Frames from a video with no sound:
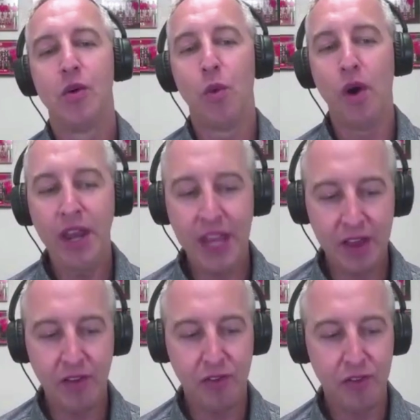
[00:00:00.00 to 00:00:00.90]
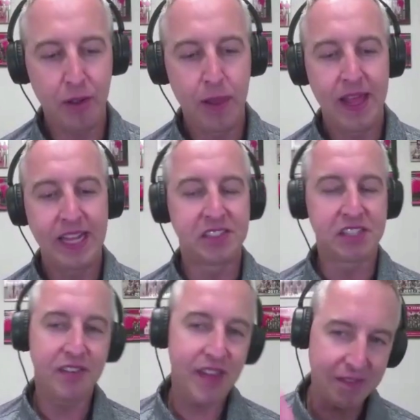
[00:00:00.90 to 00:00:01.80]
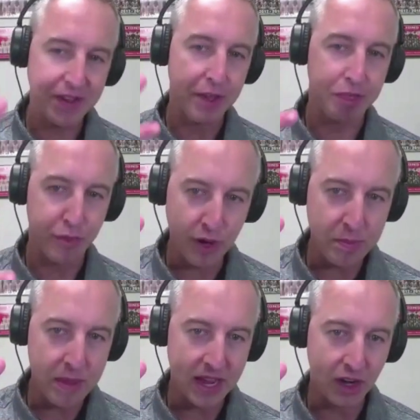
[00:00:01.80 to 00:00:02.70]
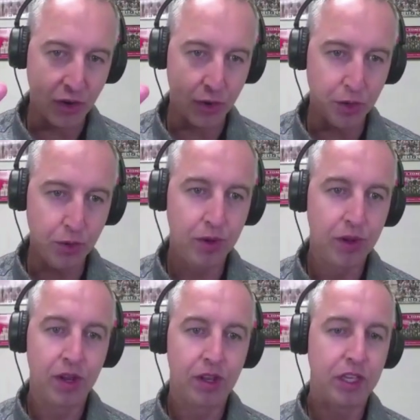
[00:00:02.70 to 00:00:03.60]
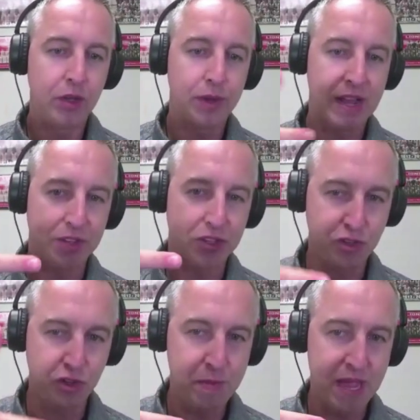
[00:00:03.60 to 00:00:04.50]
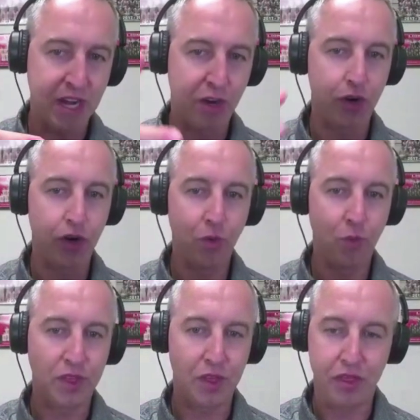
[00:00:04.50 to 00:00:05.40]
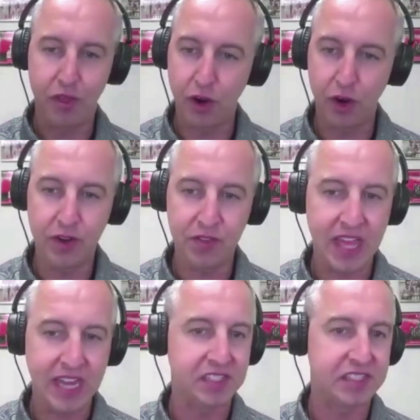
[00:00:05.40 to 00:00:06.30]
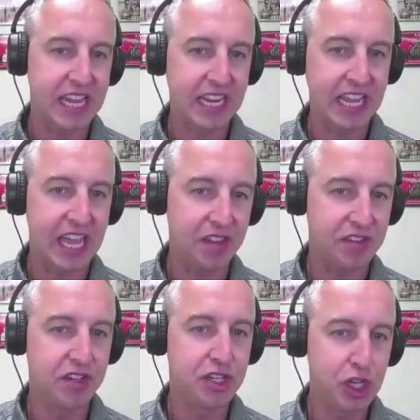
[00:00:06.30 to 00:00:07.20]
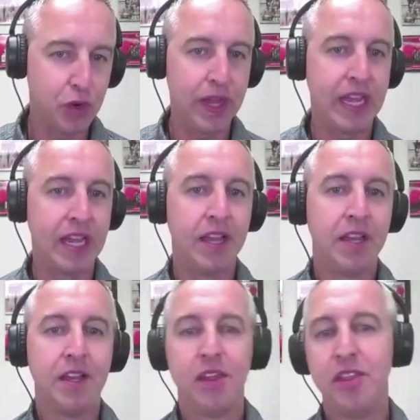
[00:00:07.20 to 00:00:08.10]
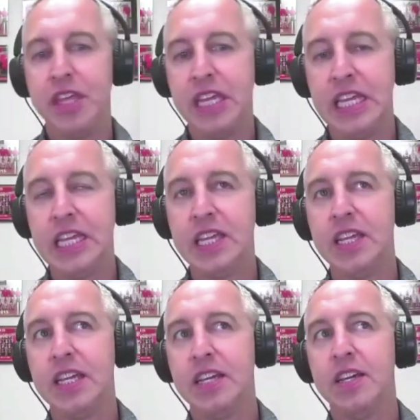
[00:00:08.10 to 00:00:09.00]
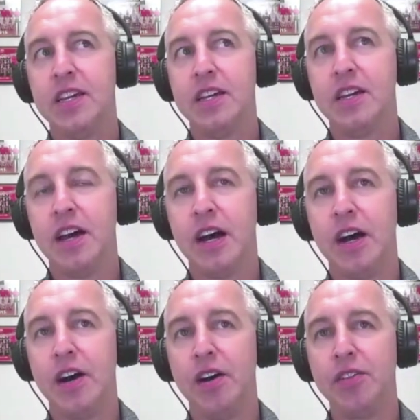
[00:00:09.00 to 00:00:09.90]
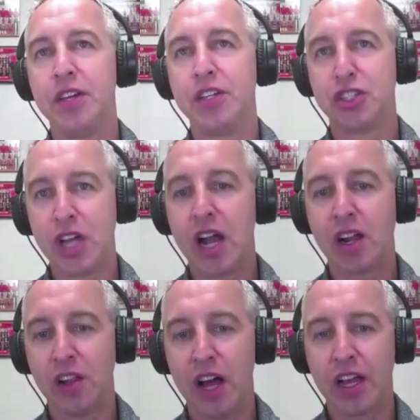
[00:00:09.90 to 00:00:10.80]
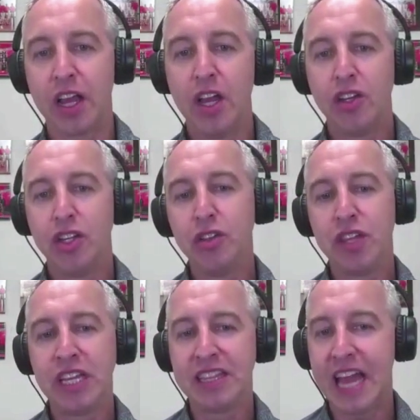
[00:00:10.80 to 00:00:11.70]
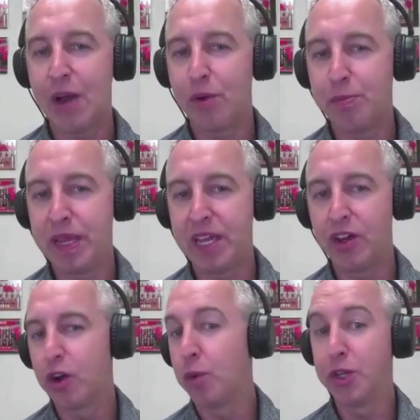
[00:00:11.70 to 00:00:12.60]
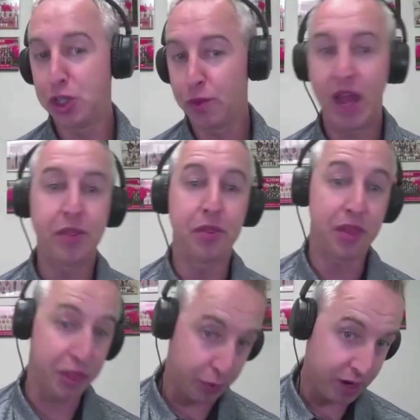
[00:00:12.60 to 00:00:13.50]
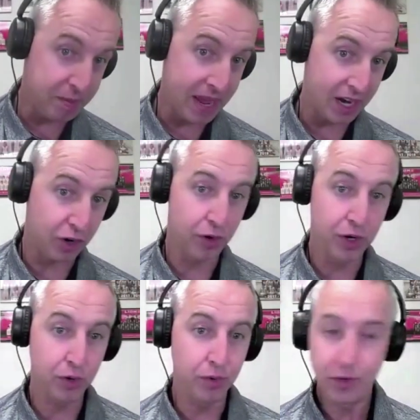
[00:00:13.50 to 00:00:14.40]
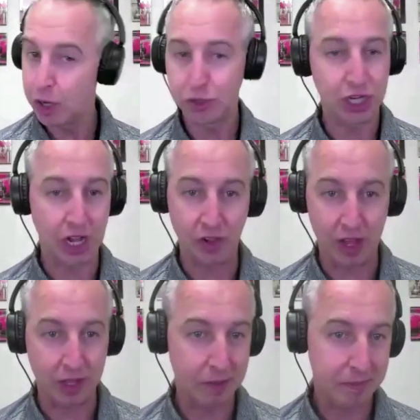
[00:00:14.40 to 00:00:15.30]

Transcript: What if instead of having a 3-man crew, you would have a 2-man crew with a third that is dedicated to doing the shot clock? Do you think that would be good, or would you rather the 3-man crew, no shot clock?